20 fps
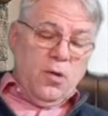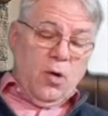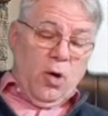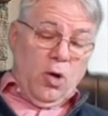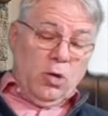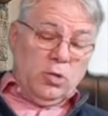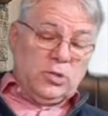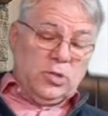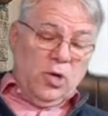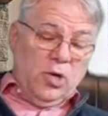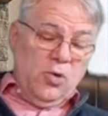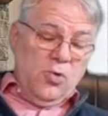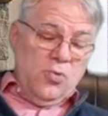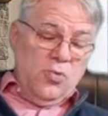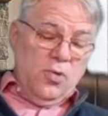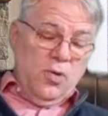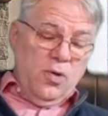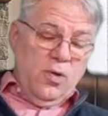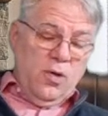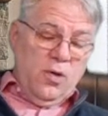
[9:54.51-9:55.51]

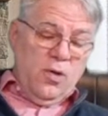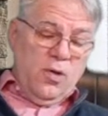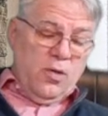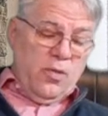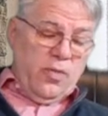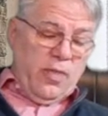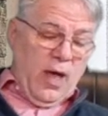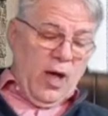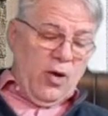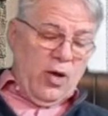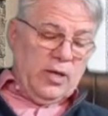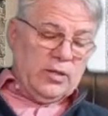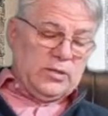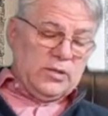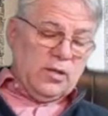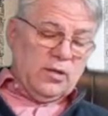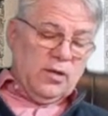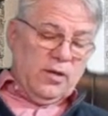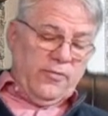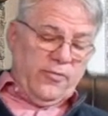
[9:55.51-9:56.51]
Also, thou hast
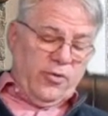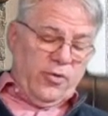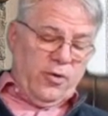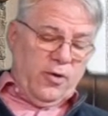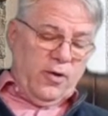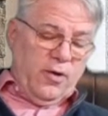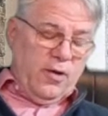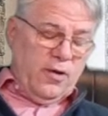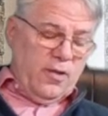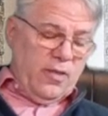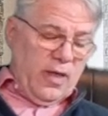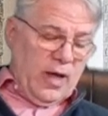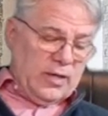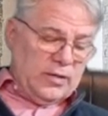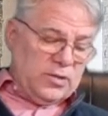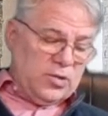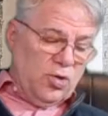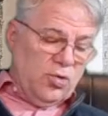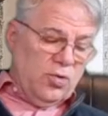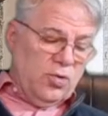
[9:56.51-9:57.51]
delivered thy
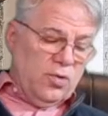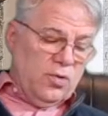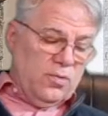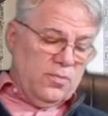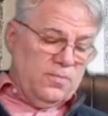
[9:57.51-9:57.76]
soul.